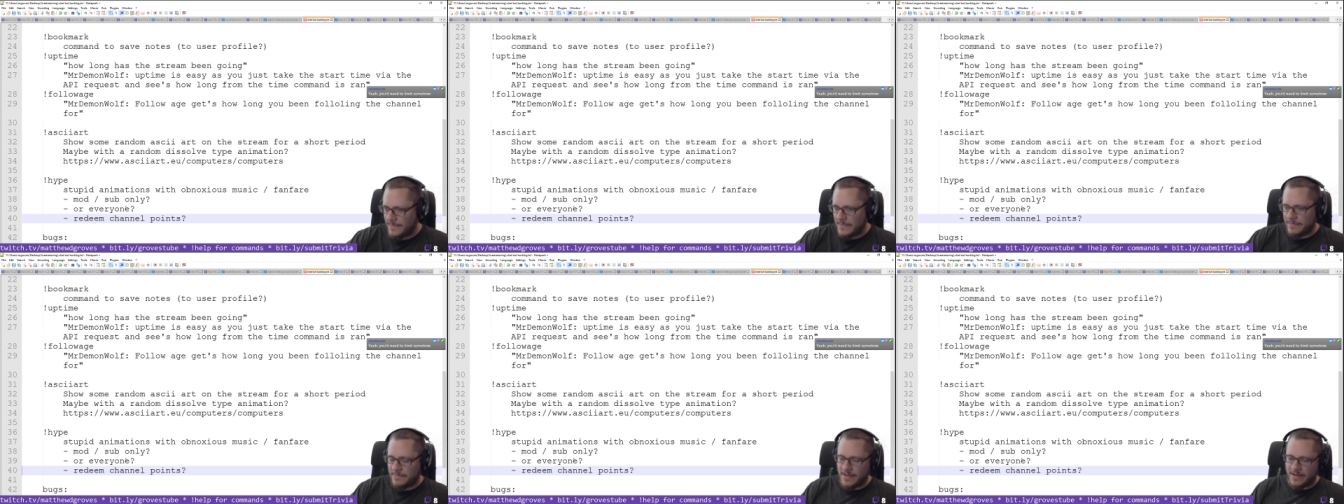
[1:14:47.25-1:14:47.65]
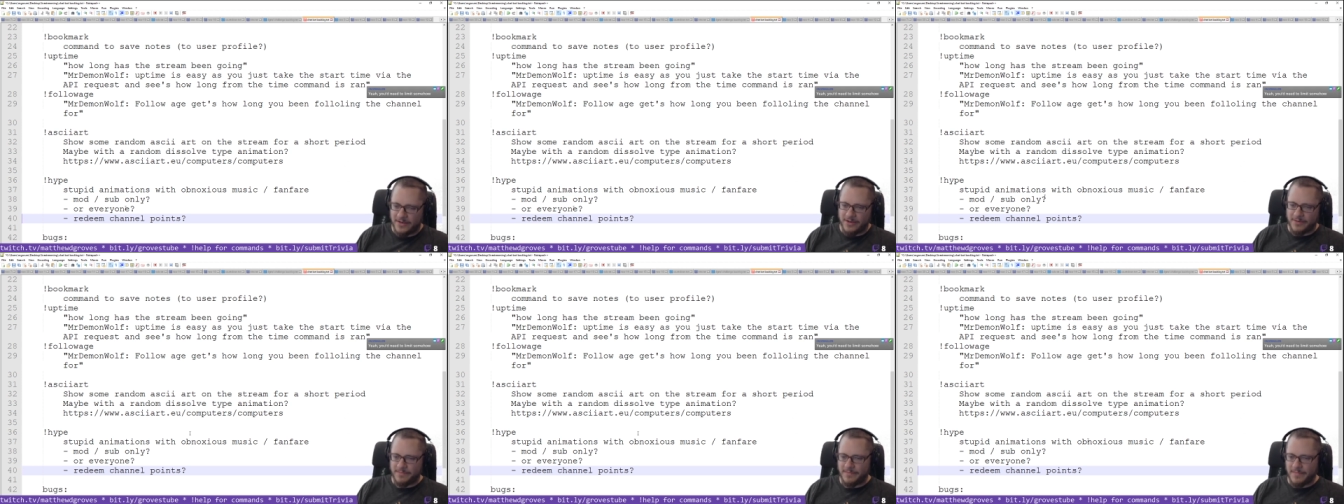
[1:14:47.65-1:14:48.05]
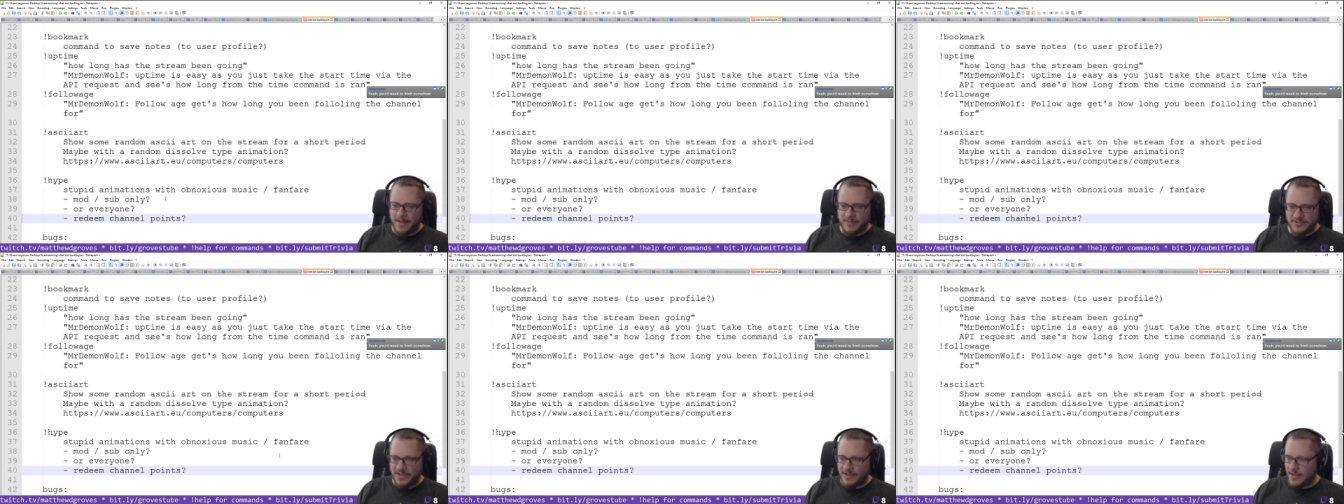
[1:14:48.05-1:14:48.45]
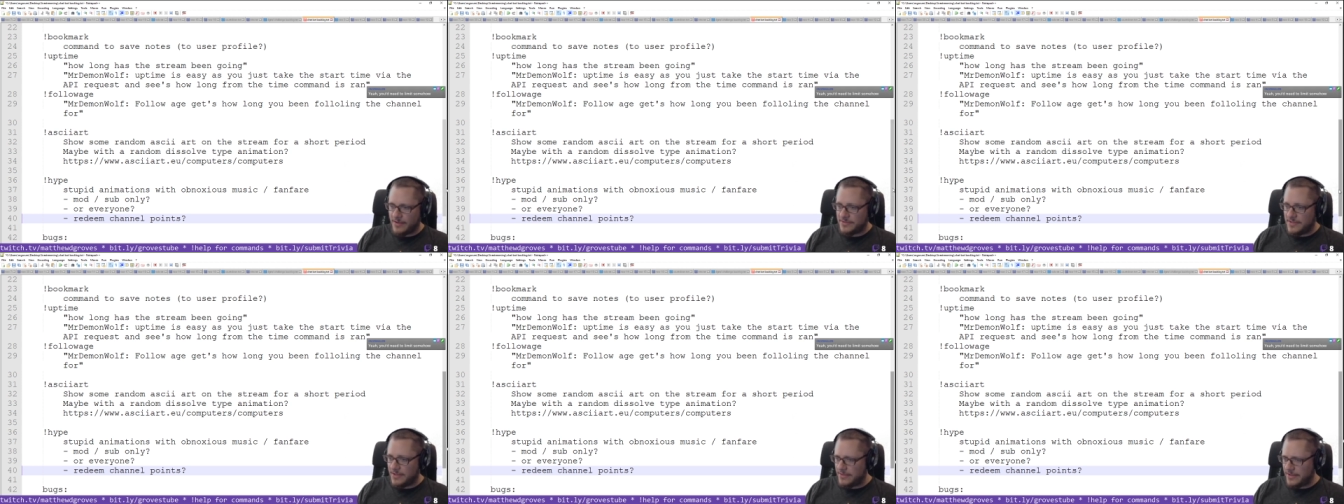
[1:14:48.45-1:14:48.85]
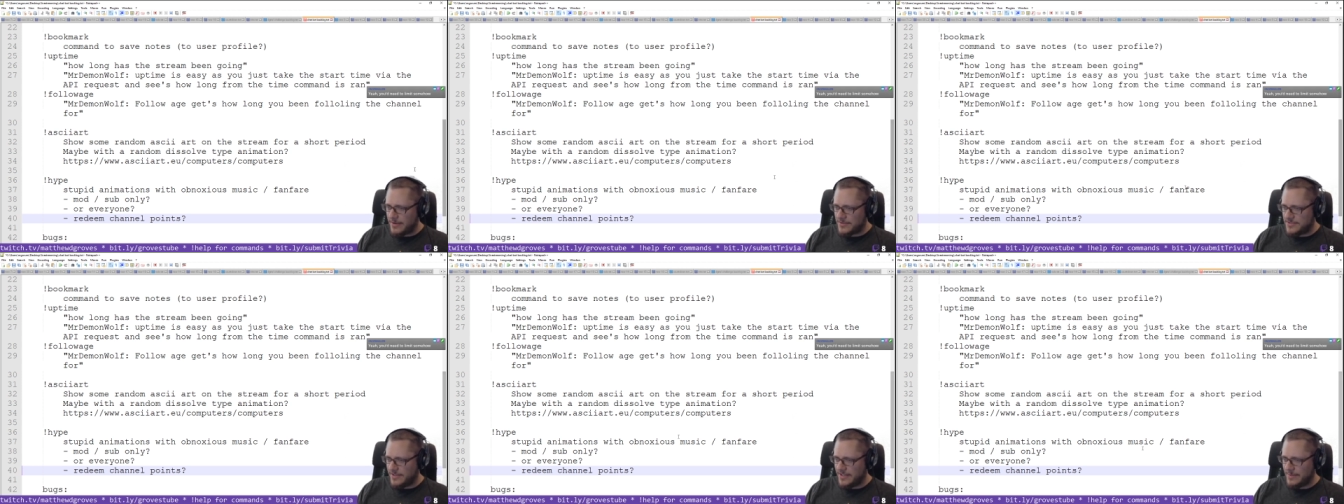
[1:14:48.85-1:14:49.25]
I don't know. The other thing I
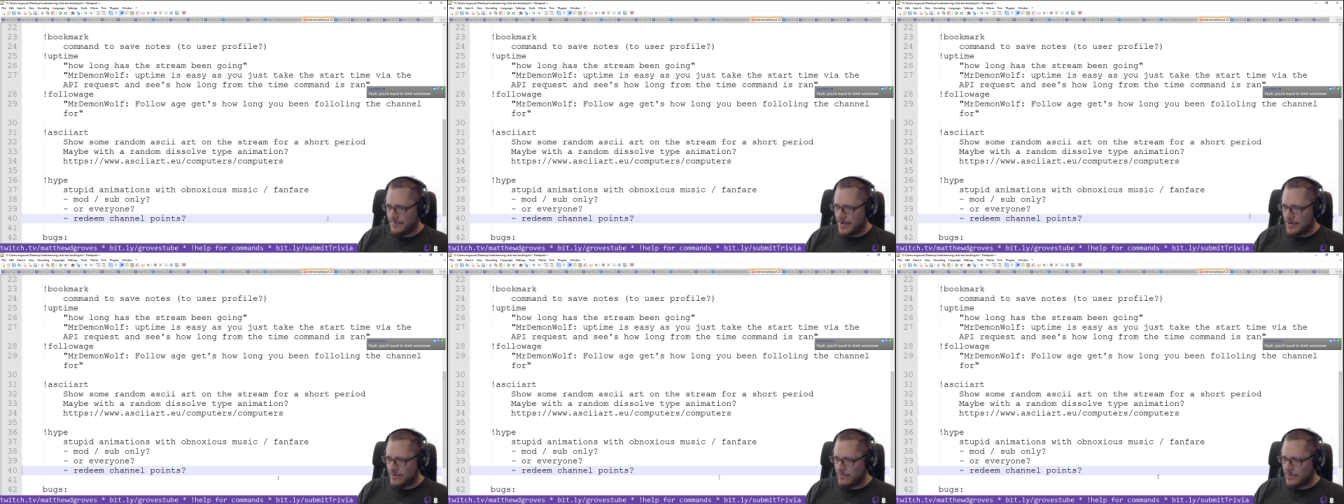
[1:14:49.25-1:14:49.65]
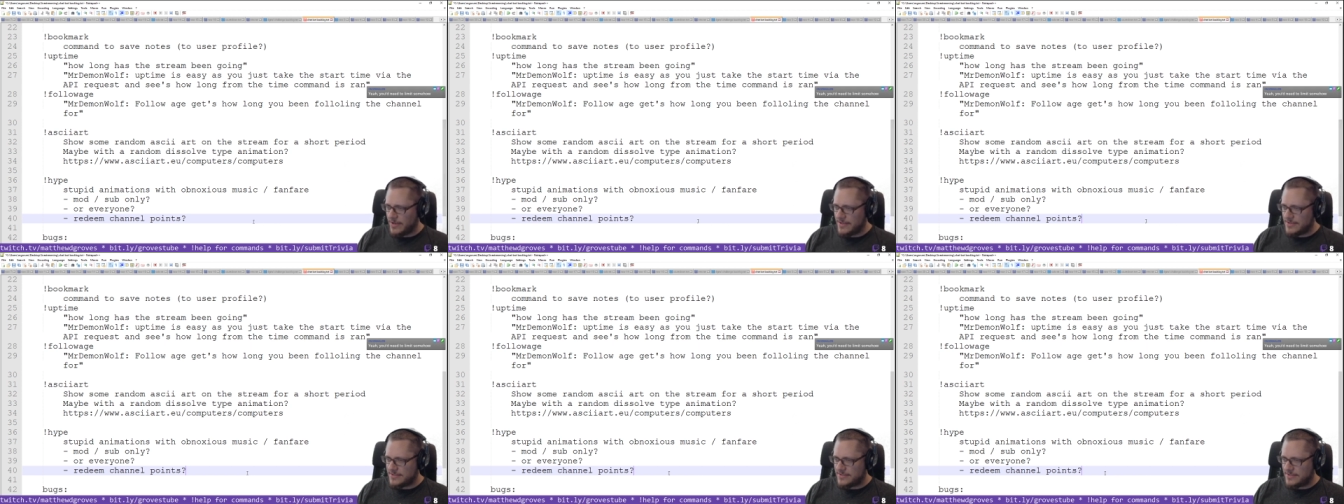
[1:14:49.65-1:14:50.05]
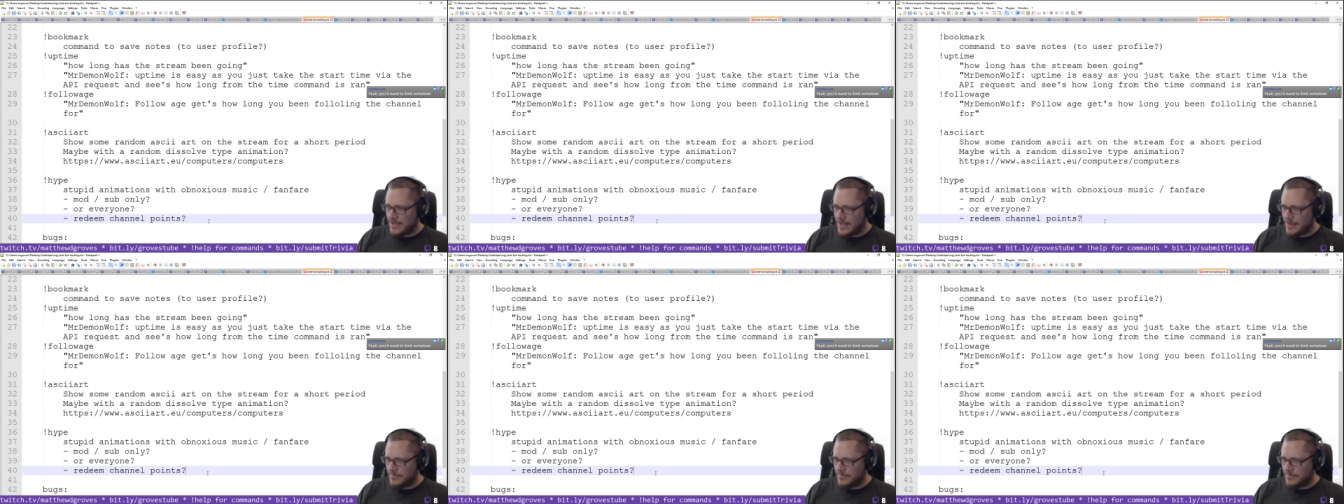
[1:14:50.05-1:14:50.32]
was thinking about was,